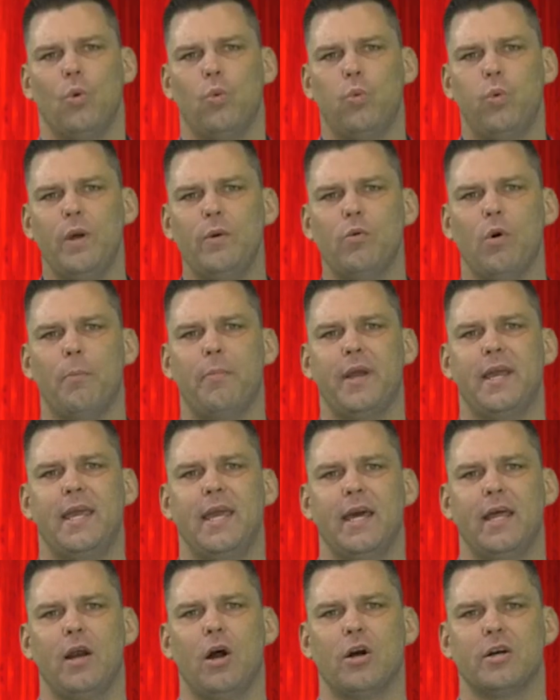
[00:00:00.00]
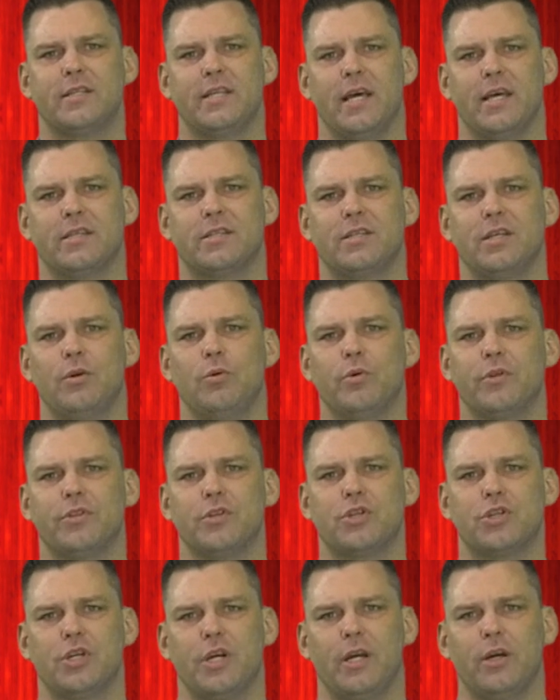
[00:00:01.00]
We will begin our testing with
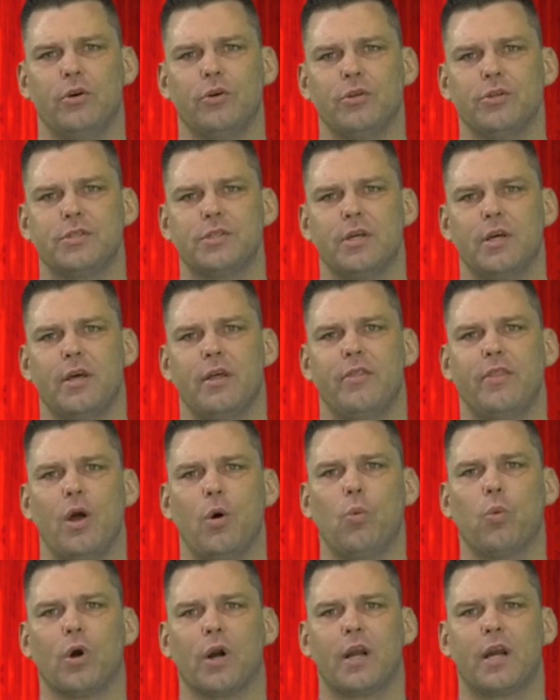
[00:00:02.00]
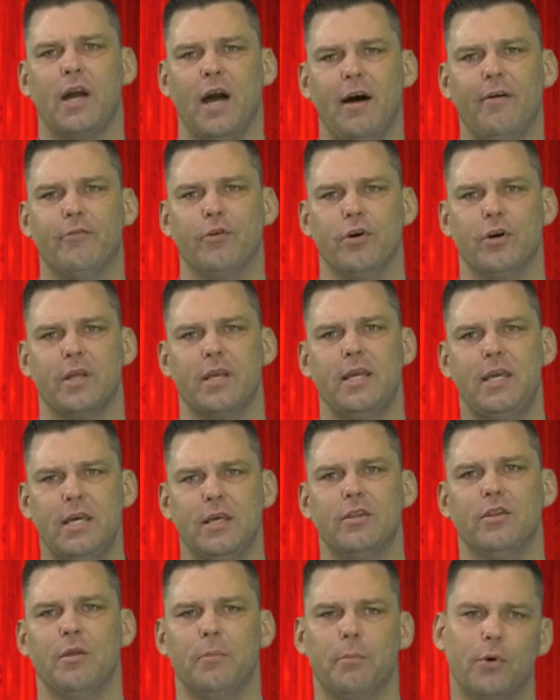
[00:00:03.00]
the shingles that were covered
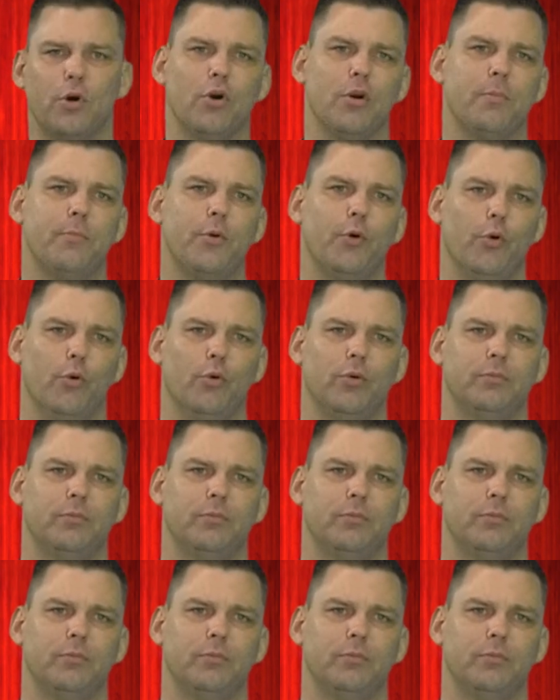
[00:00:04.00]
in the bird poo.